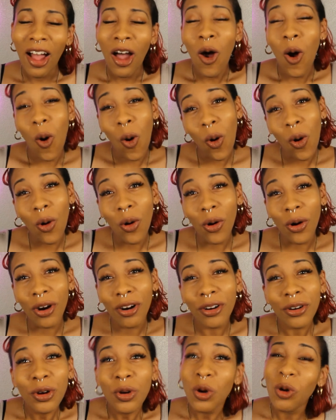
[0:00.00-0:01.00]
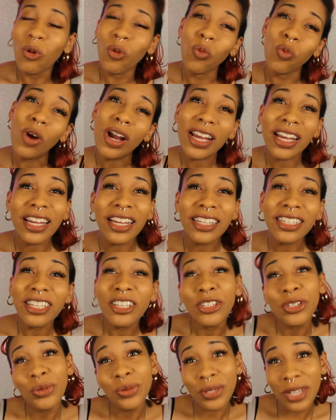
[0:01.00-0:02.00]
Or
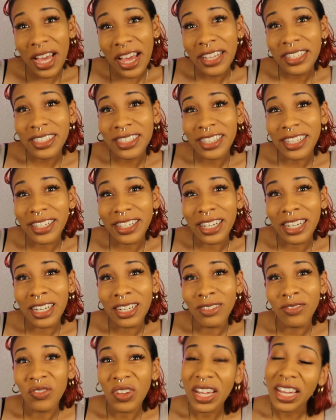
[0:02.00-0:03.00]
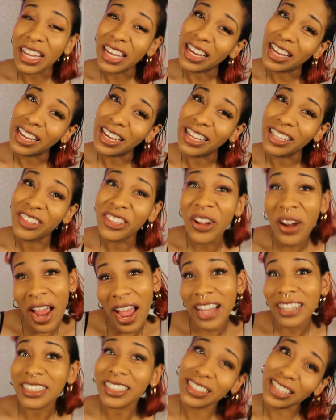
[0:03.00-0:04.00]
when you text them and they're
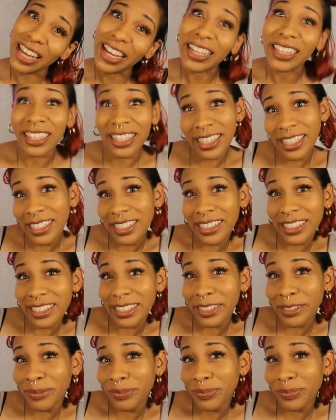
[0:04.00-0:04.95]
acting like this?